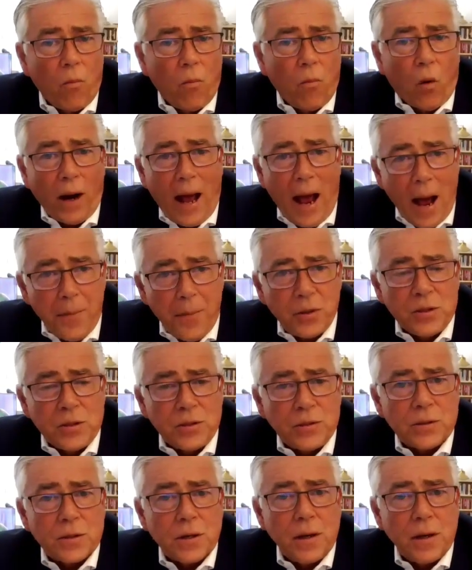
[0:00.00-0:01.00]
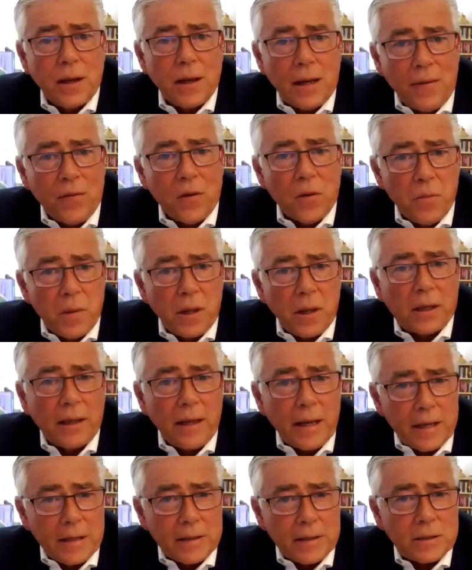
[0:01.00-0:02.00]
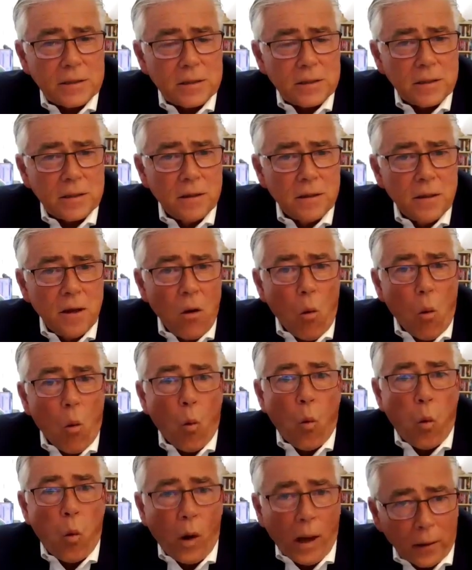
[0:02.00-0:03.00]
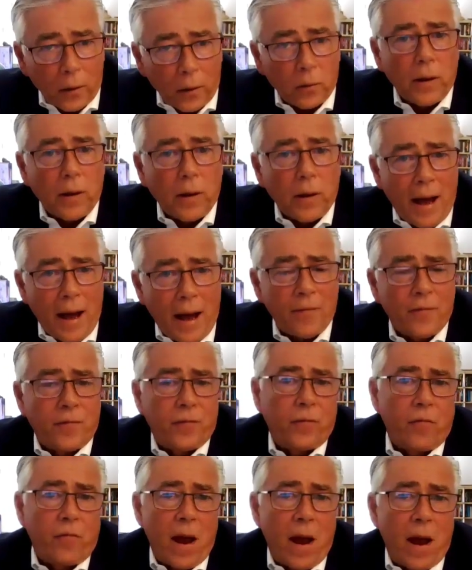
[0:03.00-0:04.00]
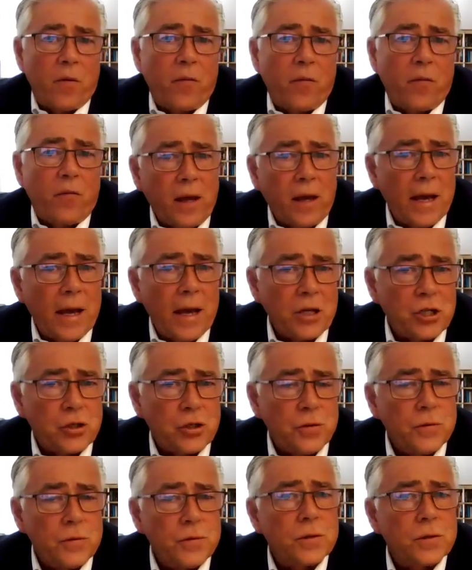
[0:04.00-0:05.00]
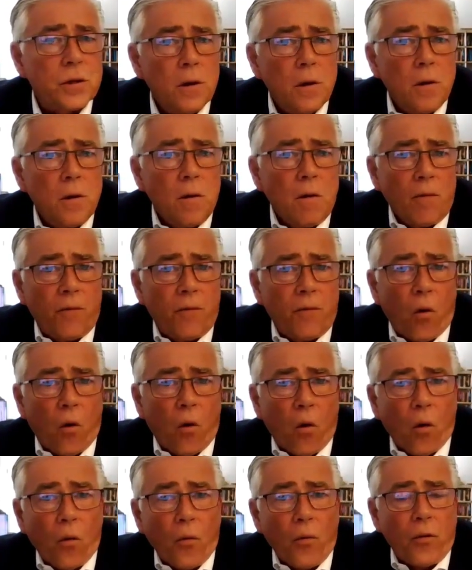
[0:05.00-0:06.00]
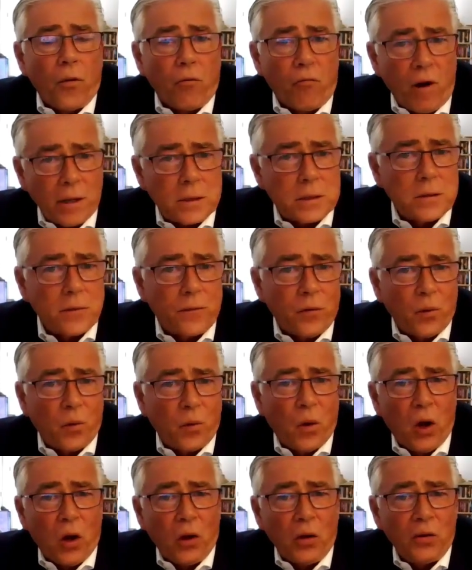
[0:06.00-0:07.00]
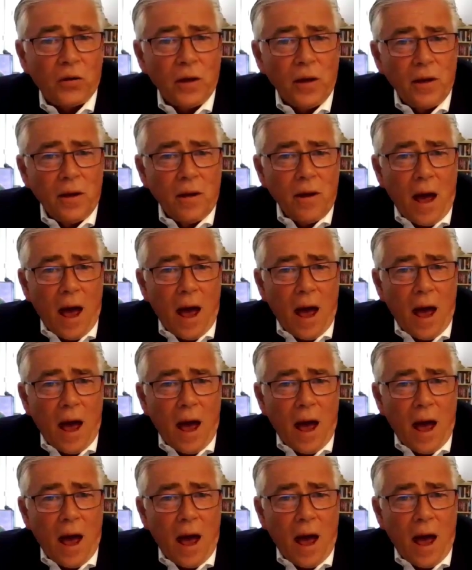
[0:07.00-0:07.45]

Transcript: what happens in the Middle East will have ramifications for the rest of the world,